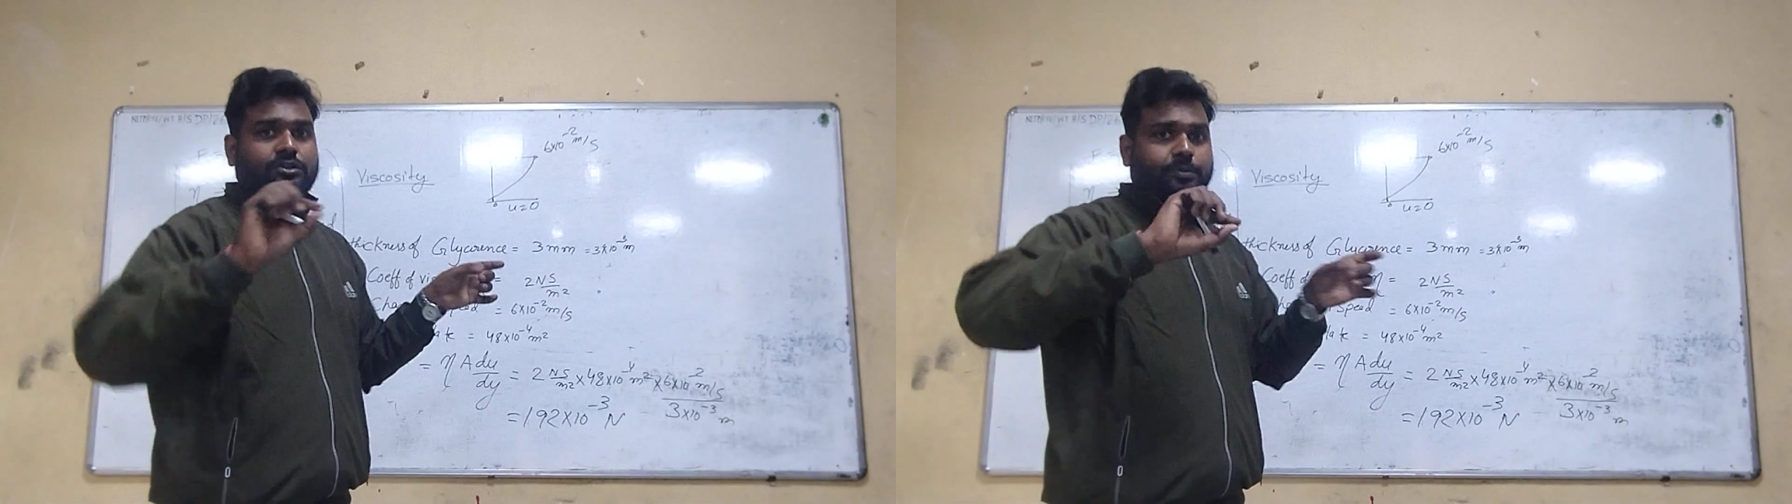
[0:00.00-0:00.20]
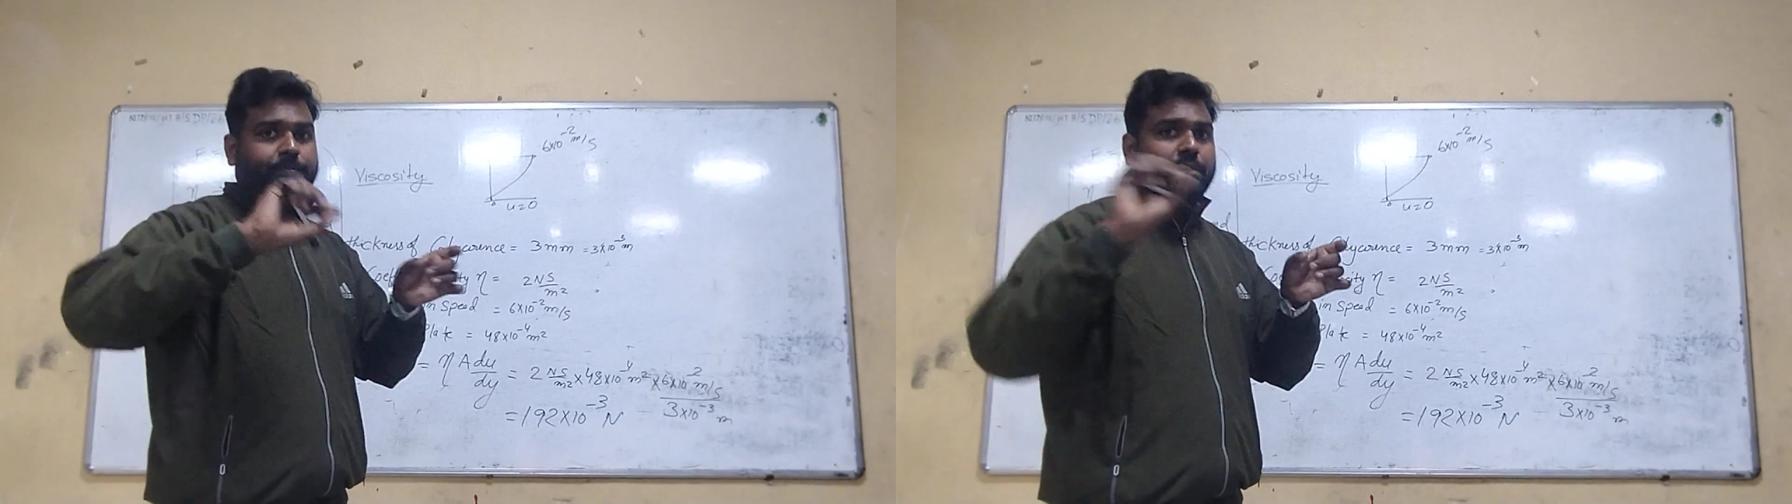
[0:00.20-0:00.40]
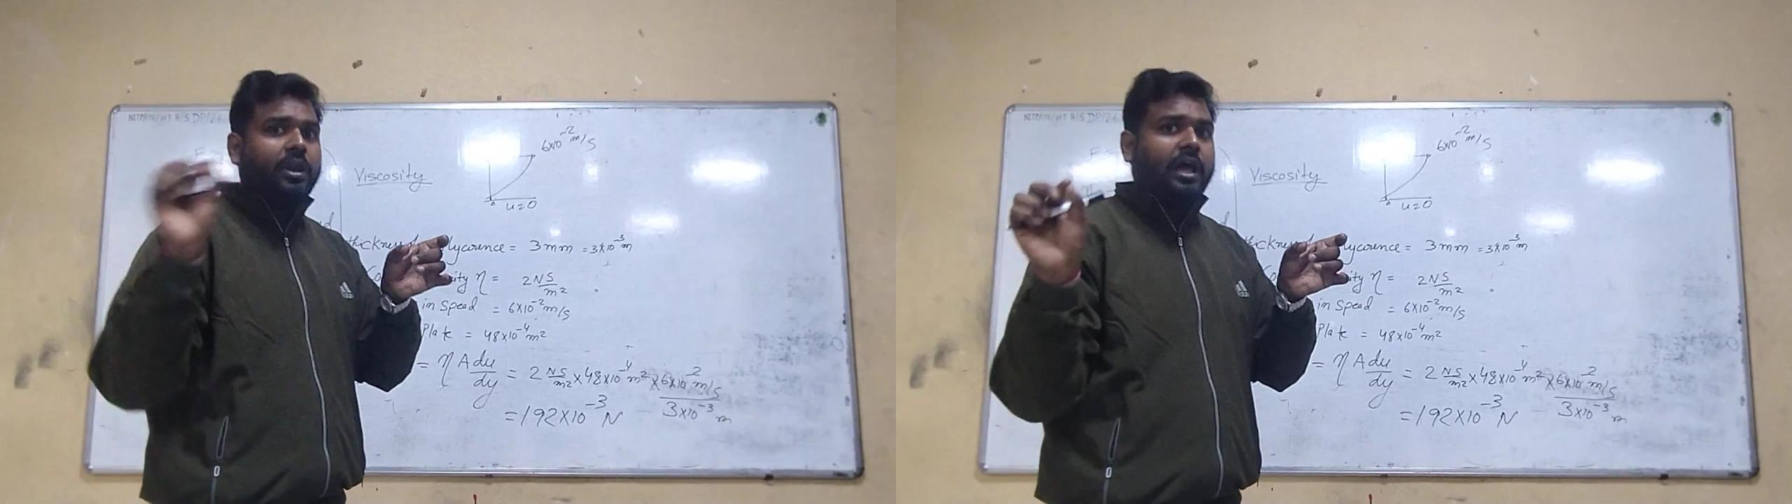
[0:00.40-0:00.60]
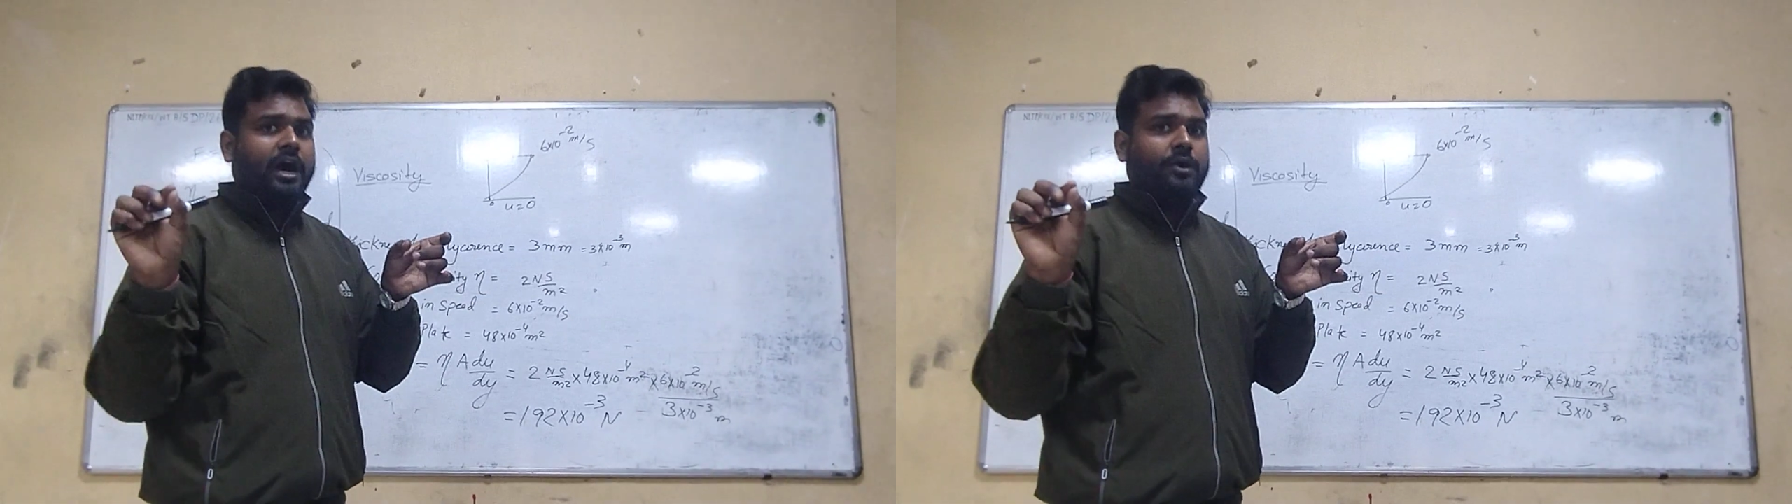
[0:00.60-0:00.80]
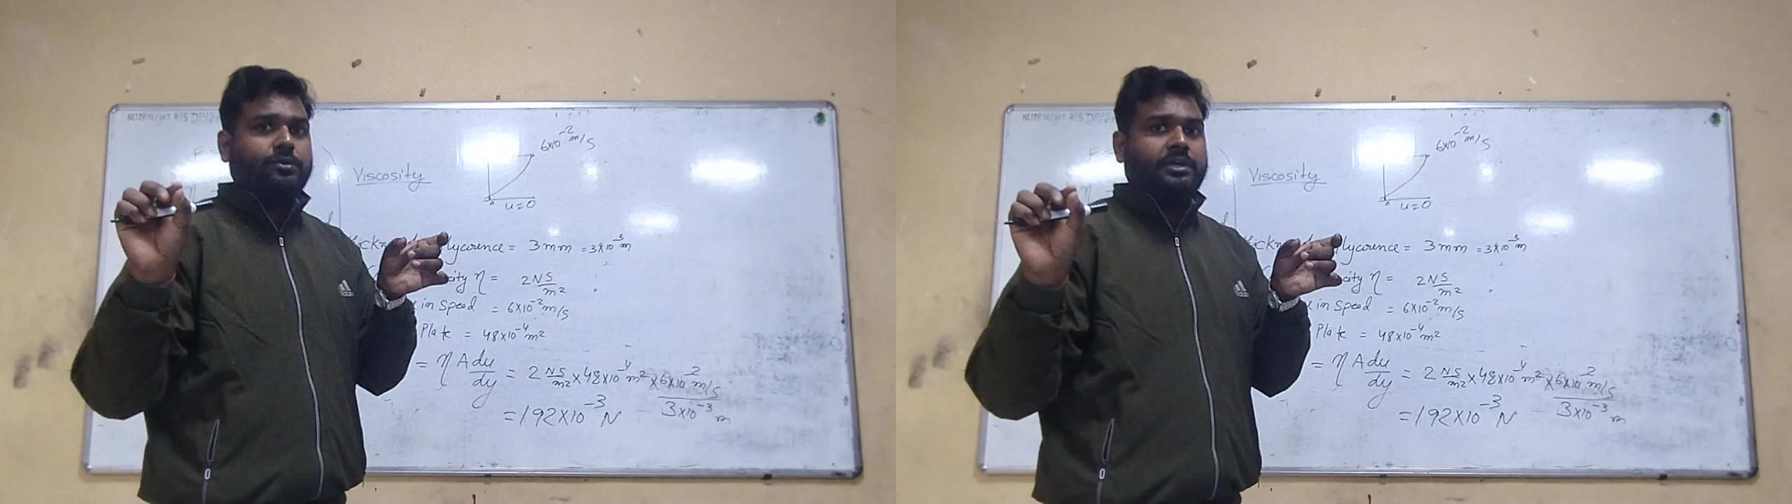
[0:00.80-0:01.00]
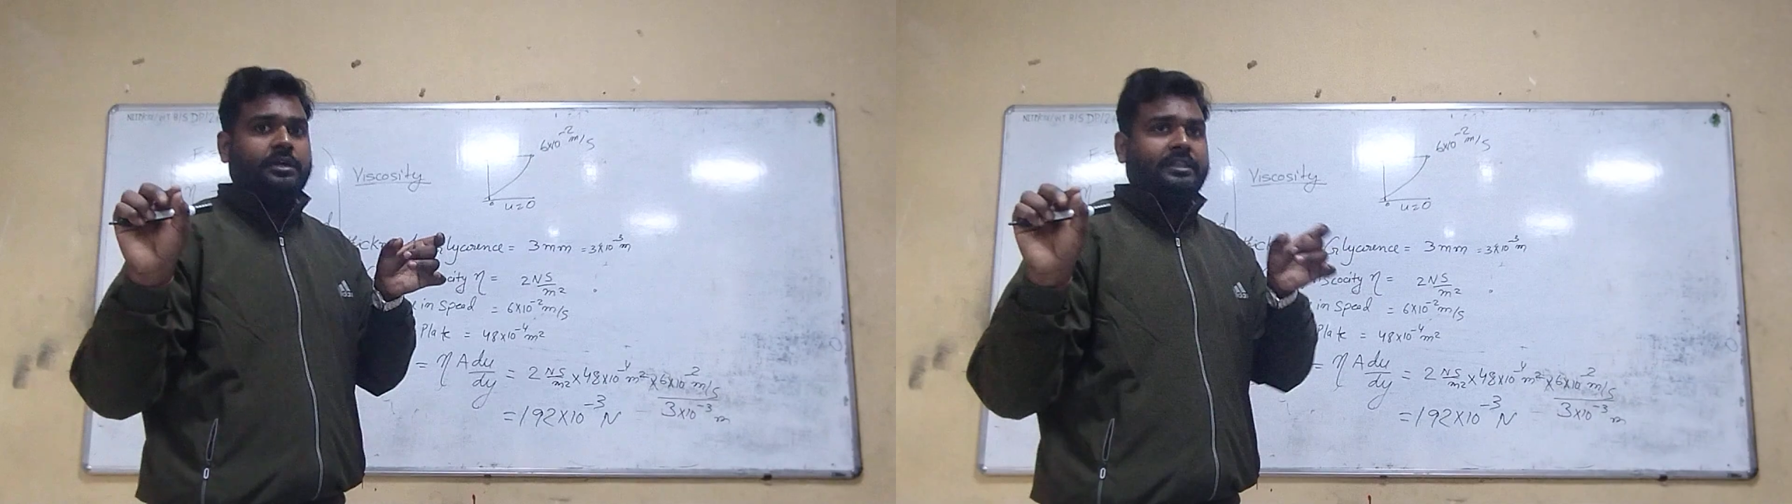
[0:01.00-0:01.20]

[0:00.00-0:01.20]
to pull out,